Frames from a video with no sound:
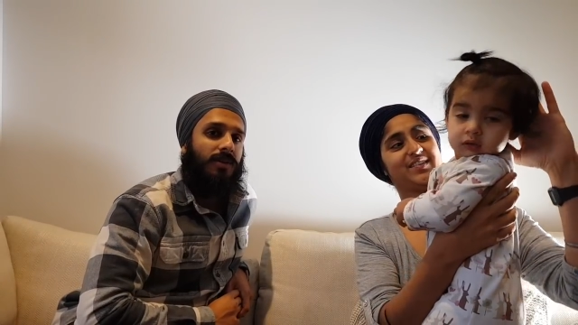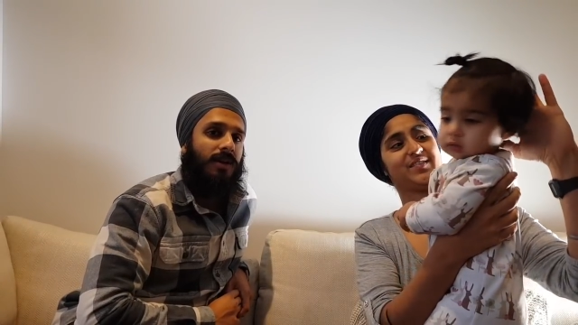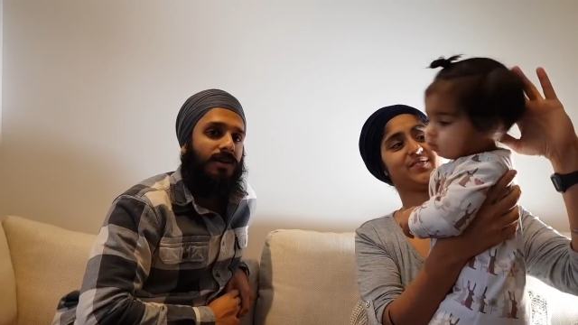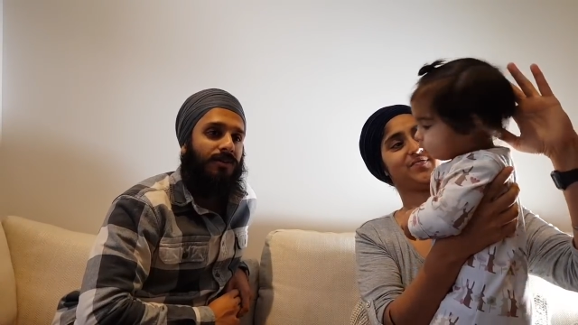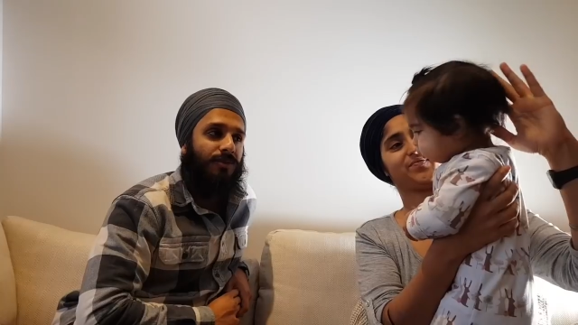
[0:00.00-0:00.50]

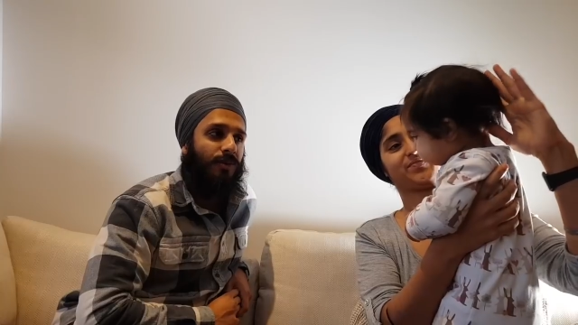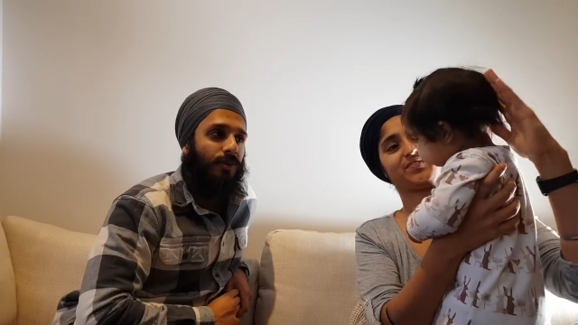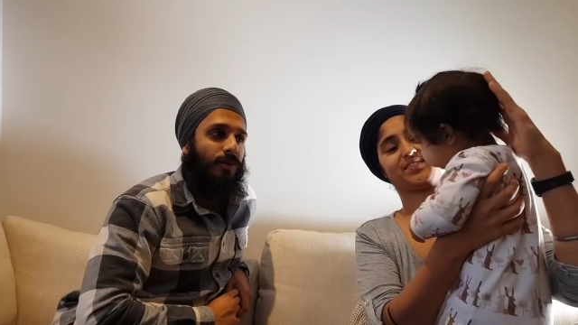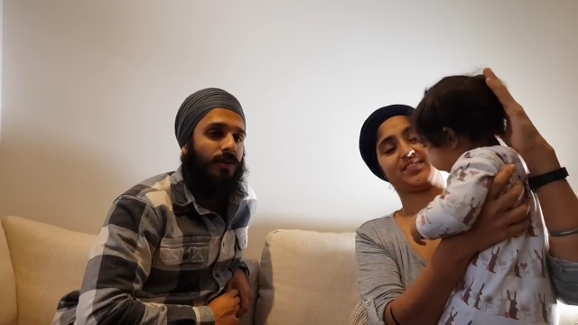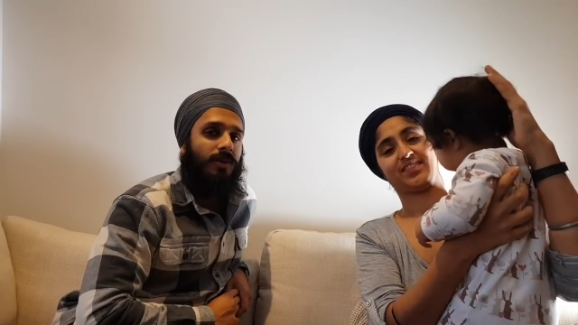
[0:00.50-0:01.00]
Speaker 1: thank you
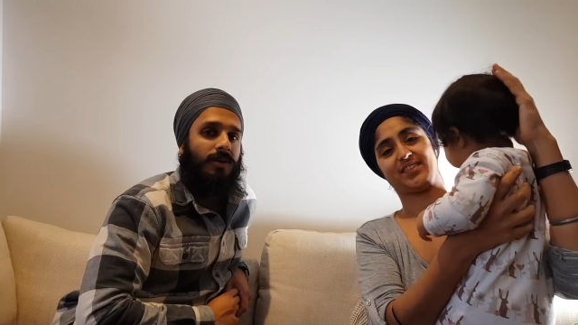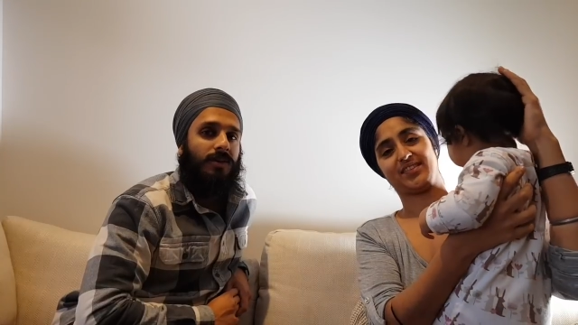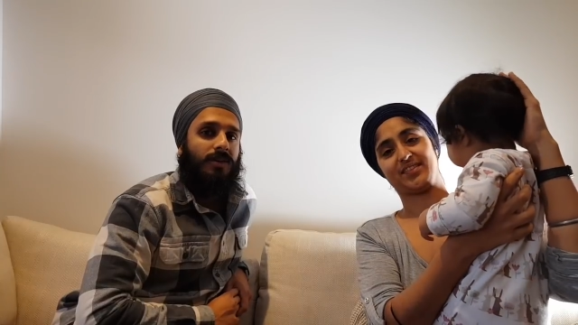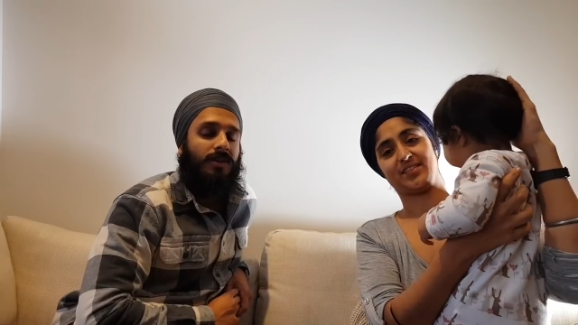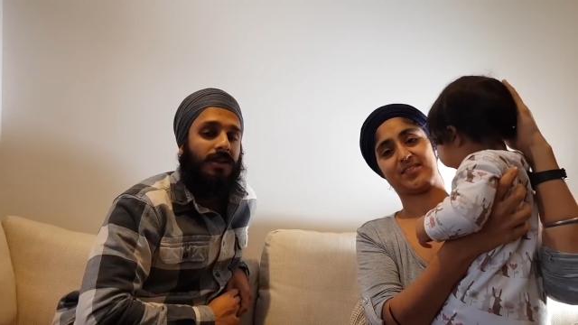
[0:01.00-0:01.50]
for
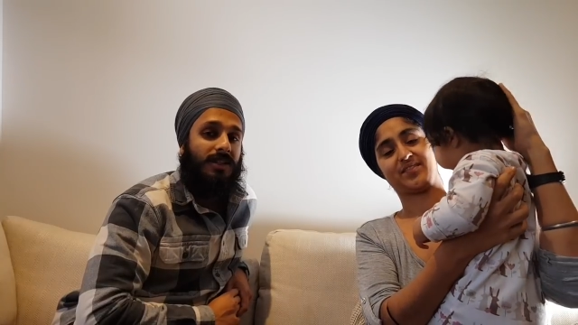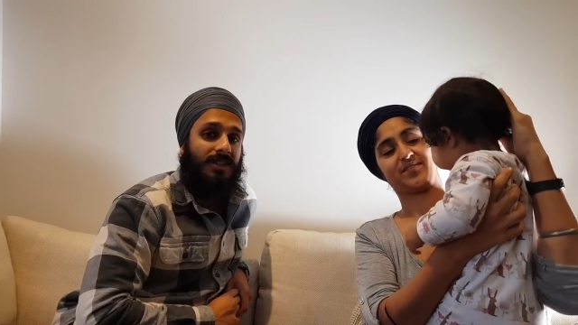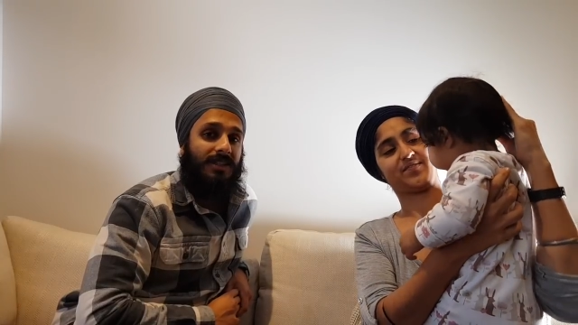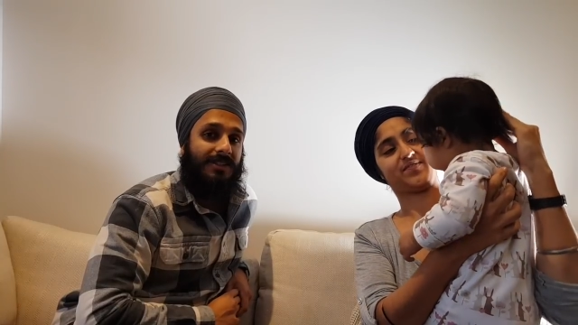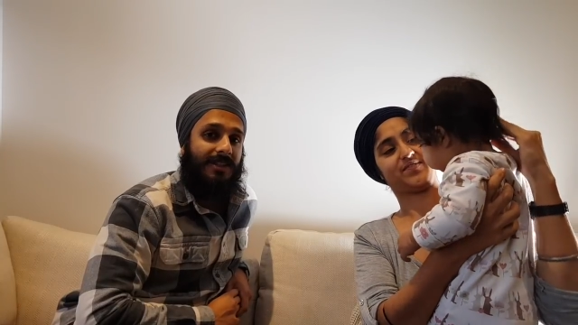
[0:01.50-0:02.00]

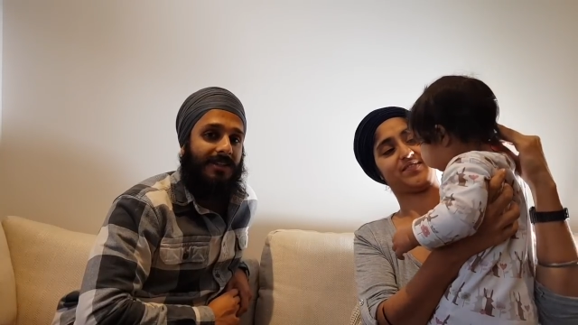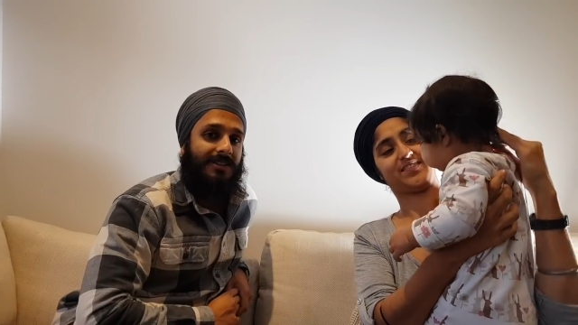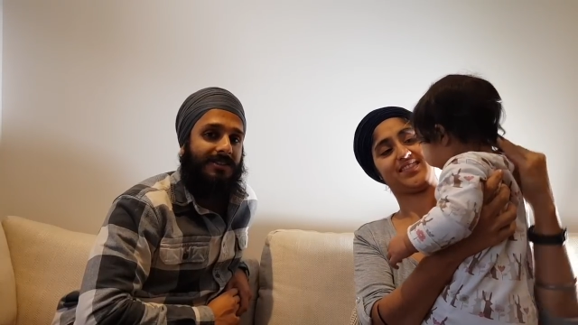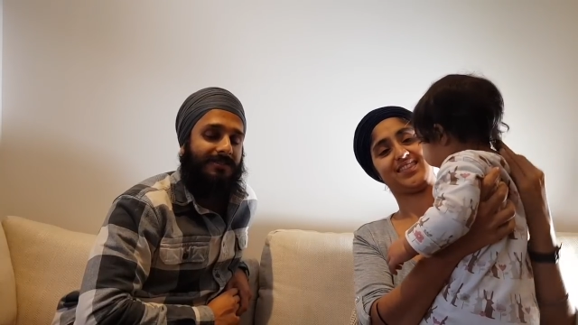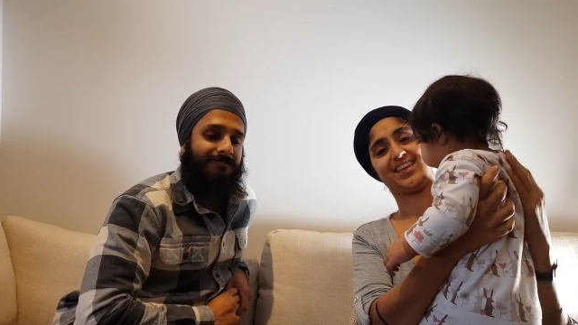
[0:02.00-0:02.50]
listening to
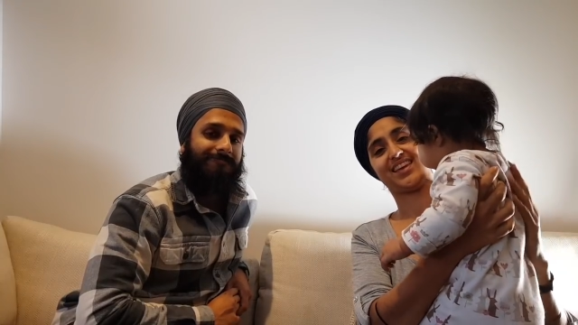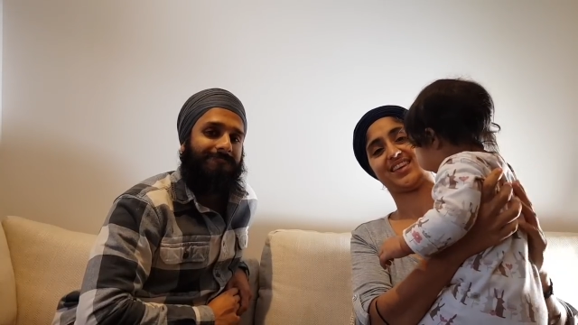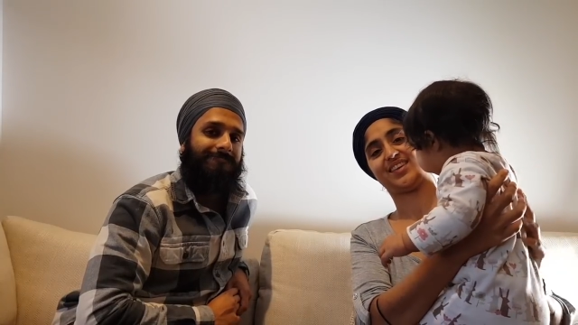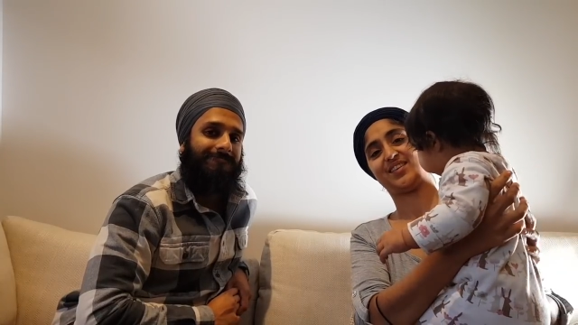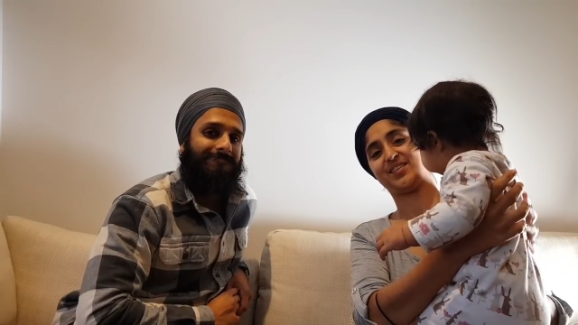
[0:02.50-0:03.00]
us. Thank
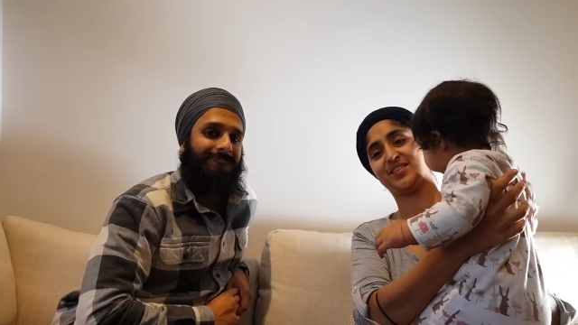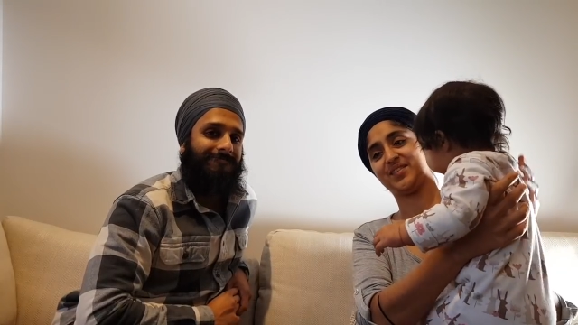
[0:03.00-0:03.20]
you.